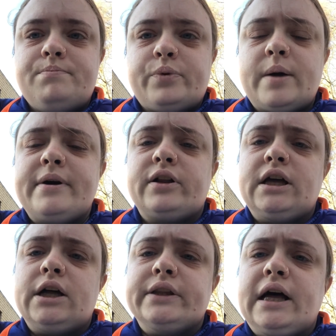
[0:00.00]

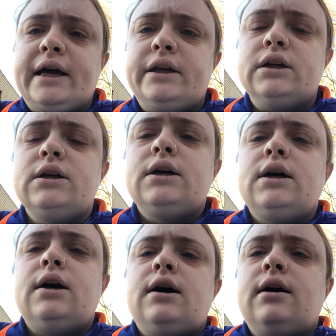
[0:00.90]
primarily online.
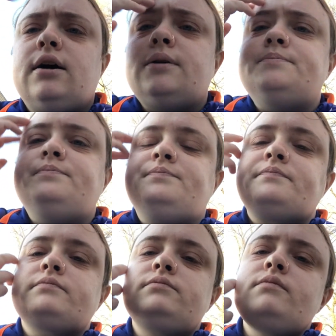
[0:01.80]
Um,
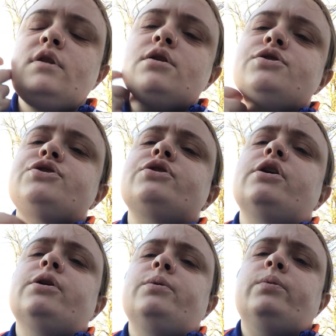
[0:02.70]

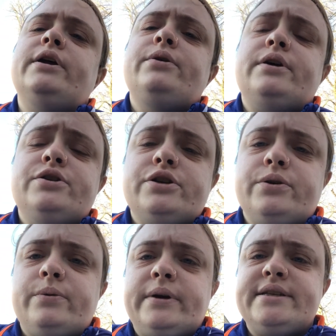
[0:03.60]
so what you can
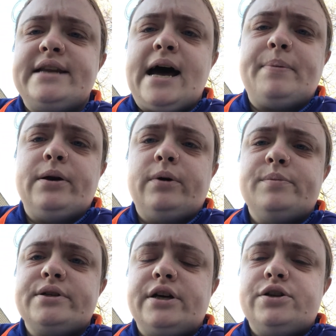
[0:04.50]
do, it's an app and a
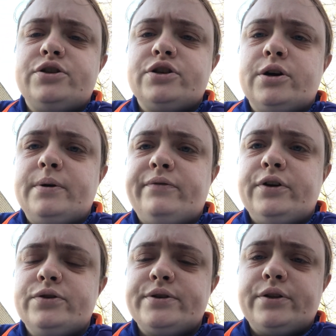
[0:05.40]
website. So if
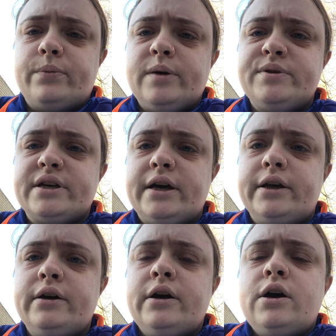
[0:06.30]
you're using the
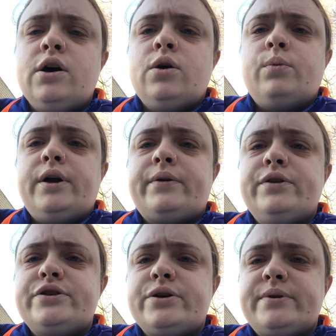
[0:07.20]
website, what you
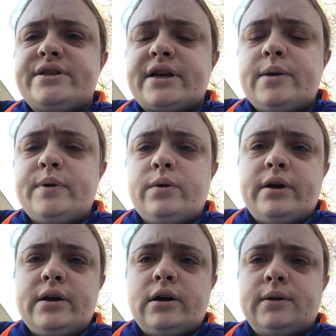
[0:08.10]
can do is type in a,
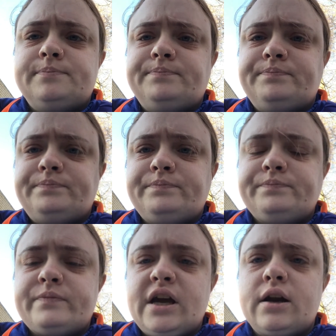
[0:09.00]
um,
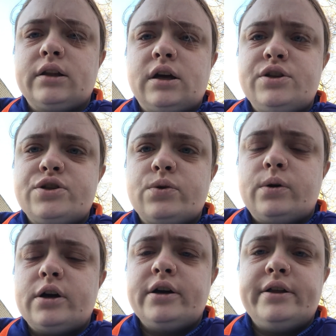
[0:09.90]
an online
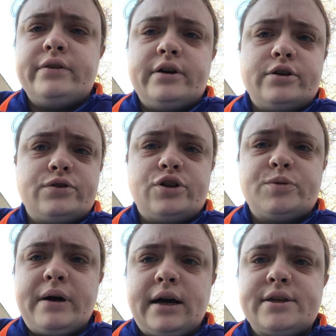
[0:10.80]
store in their
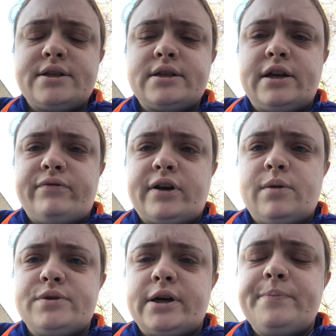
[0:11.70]
search box, and if it
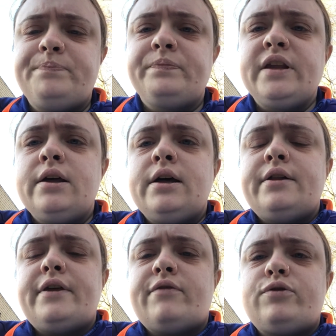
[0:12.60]
comes up.
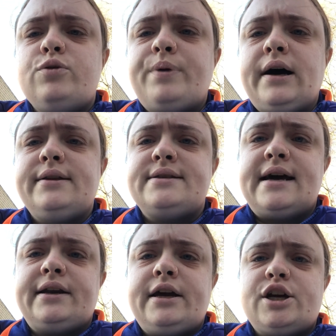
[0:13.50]
They have coupons
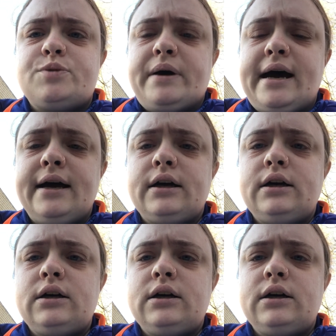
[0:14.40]
and cash back,